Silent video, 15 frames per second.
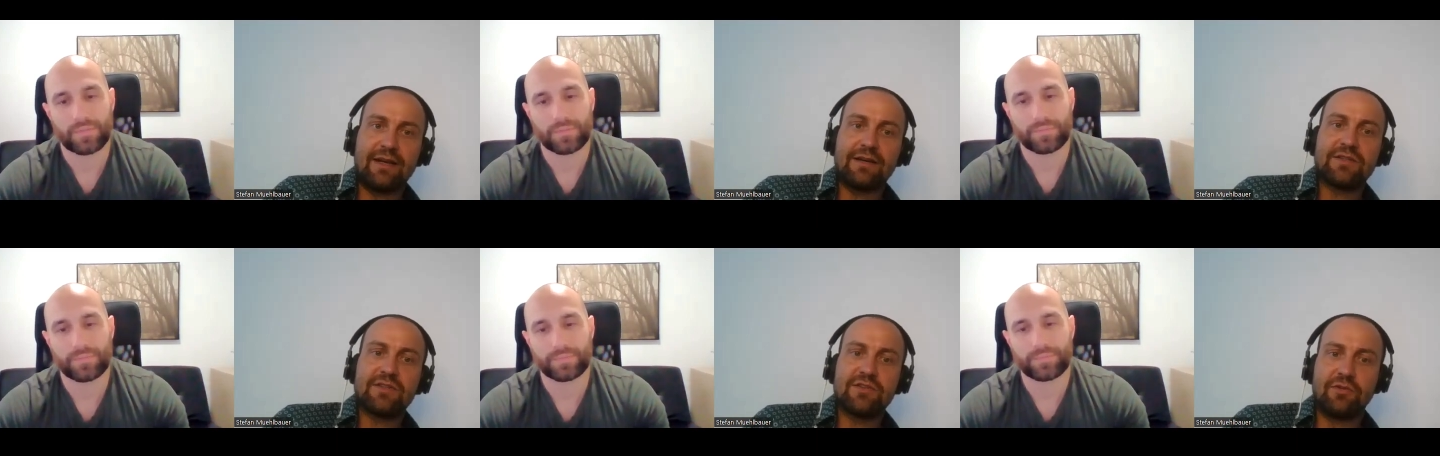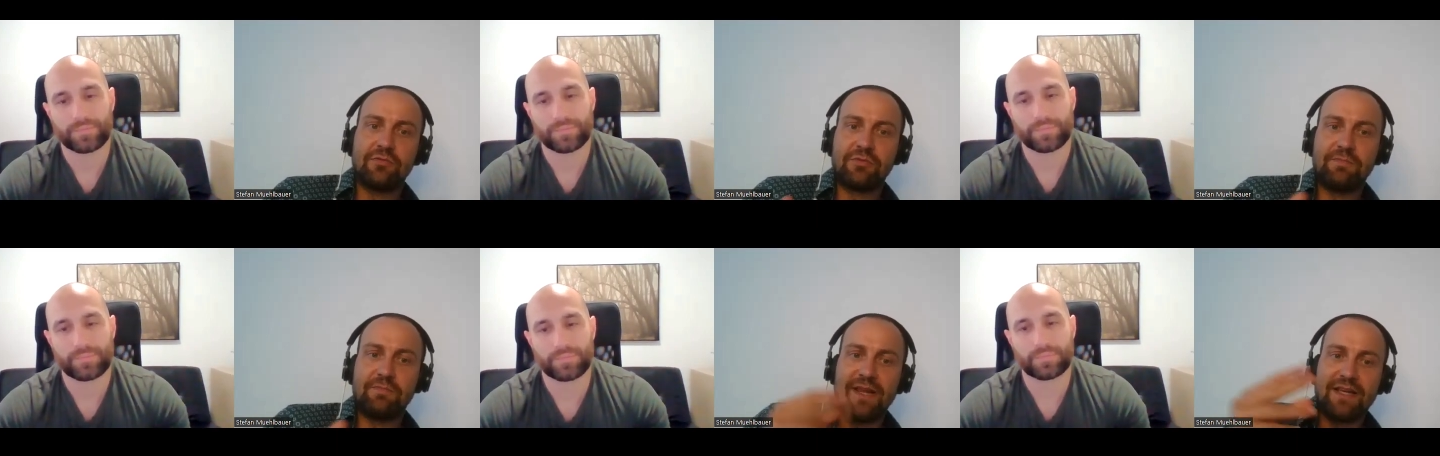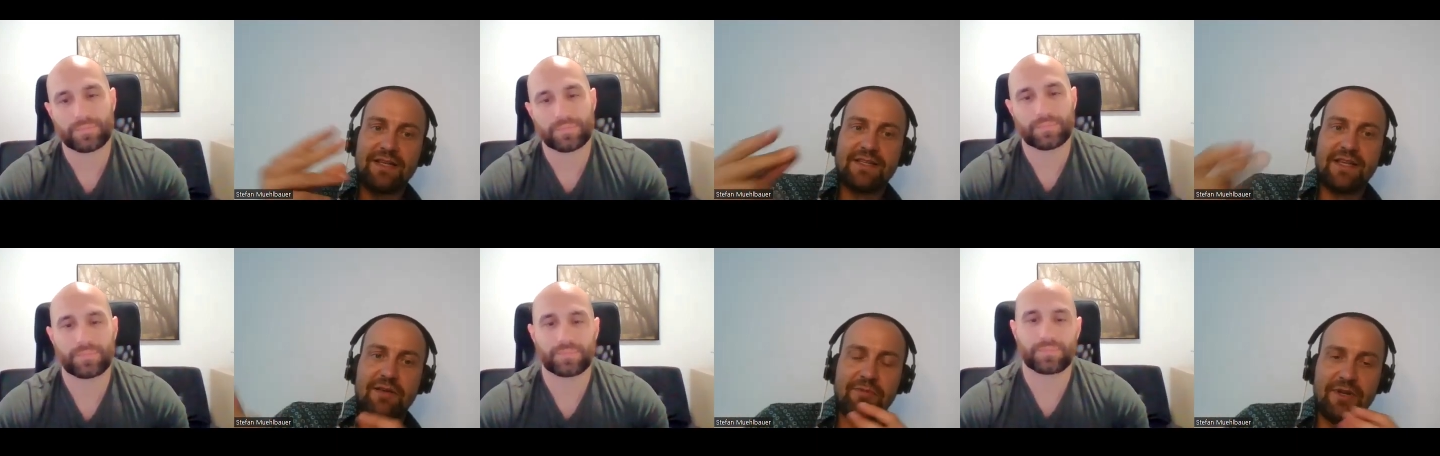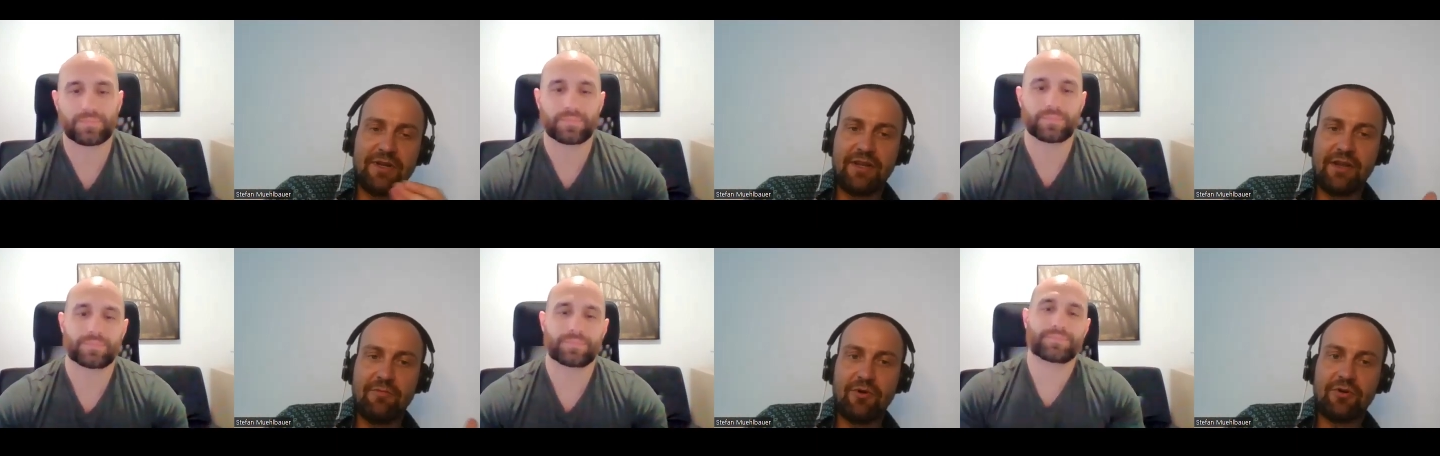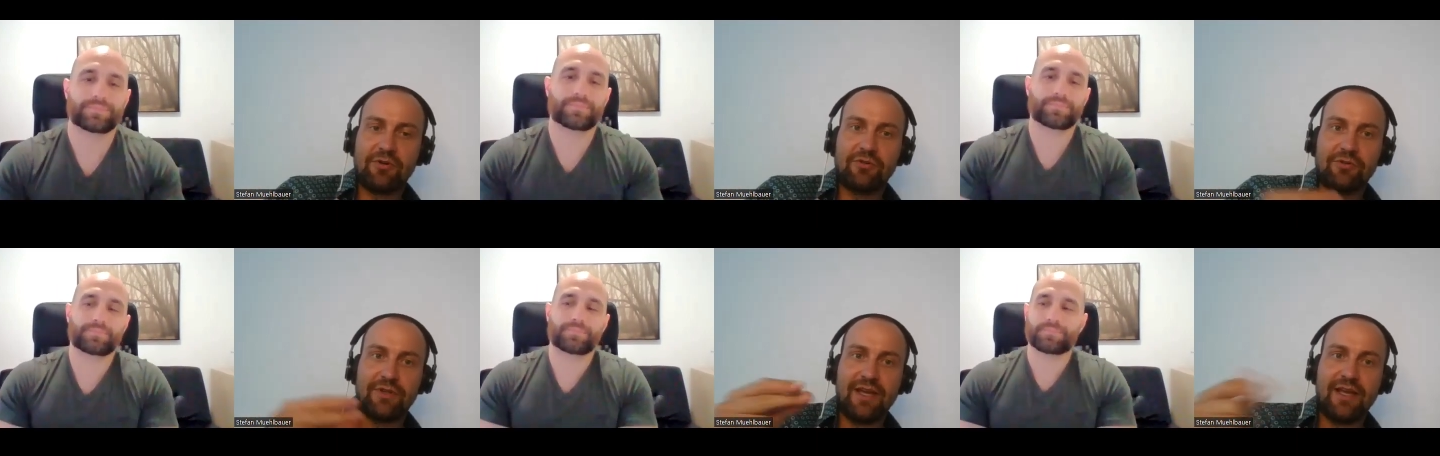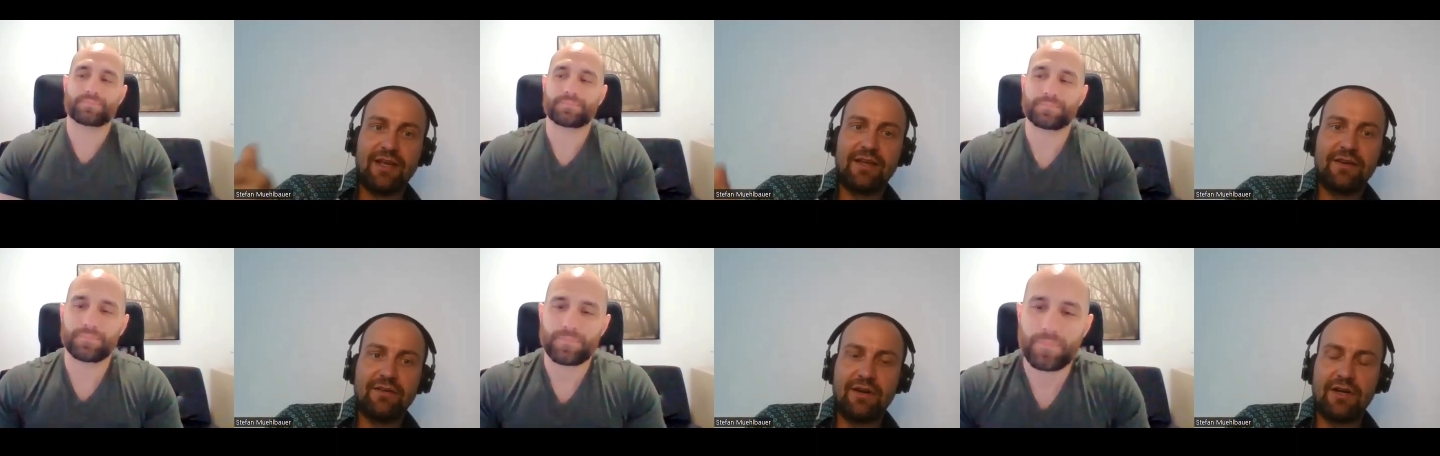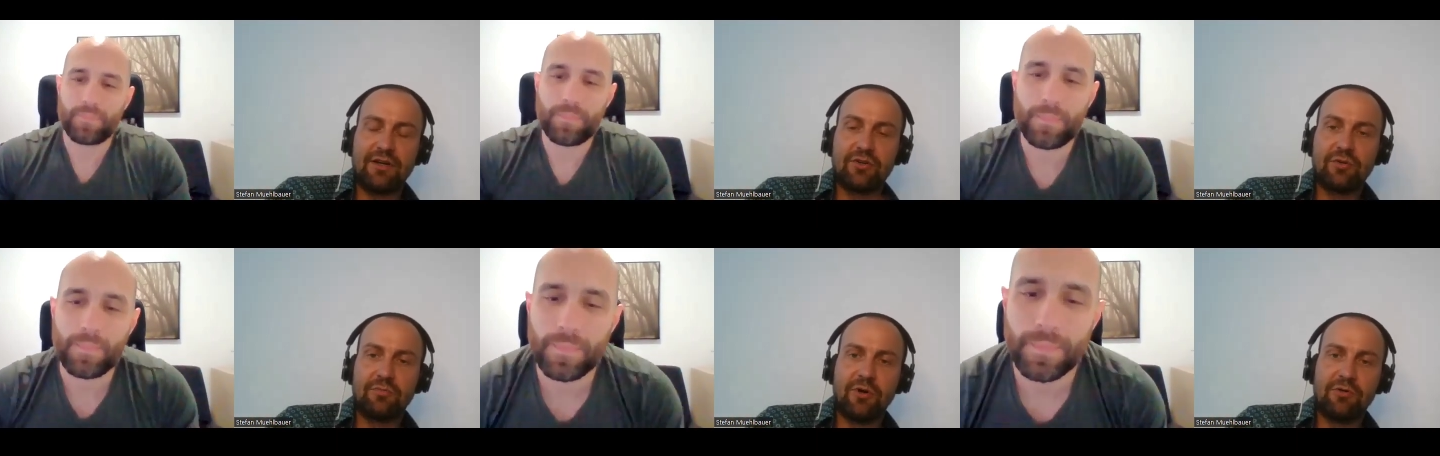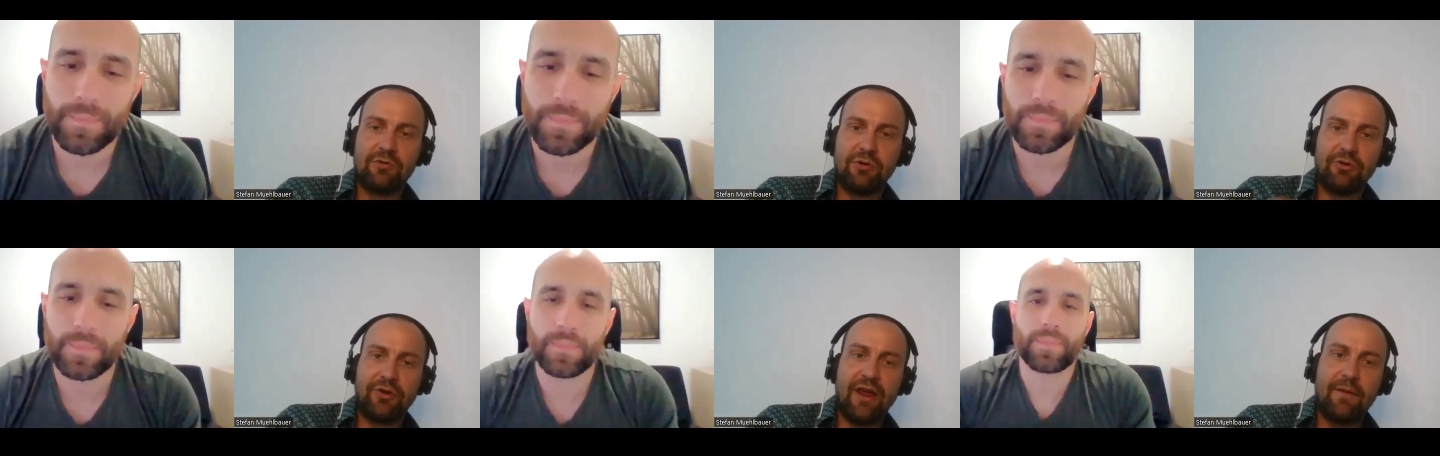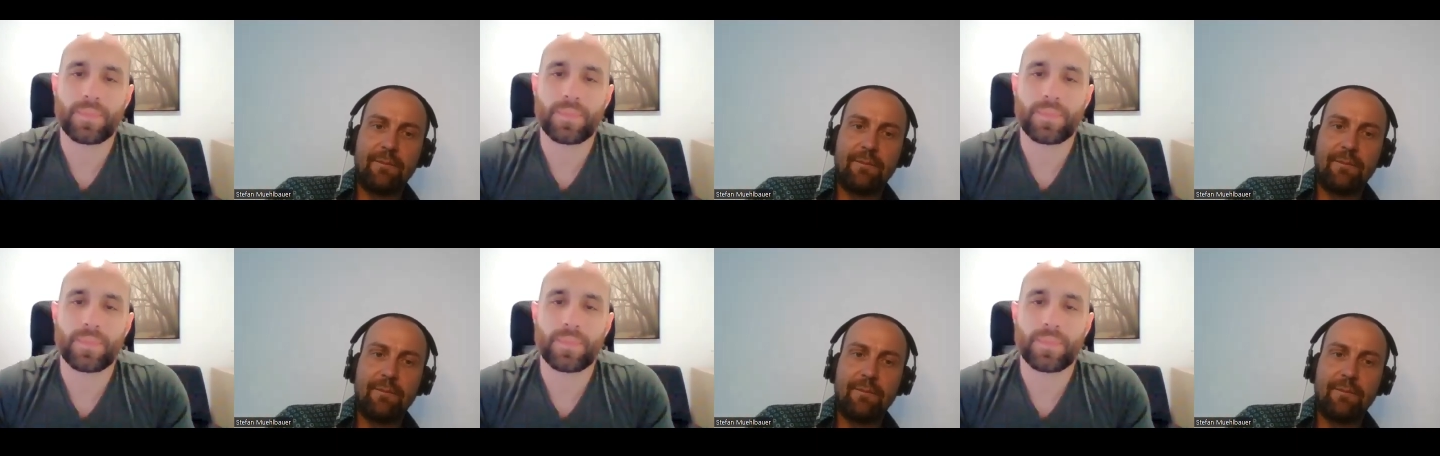Speaker 1: they are so replaceable and they work today here and tomorrow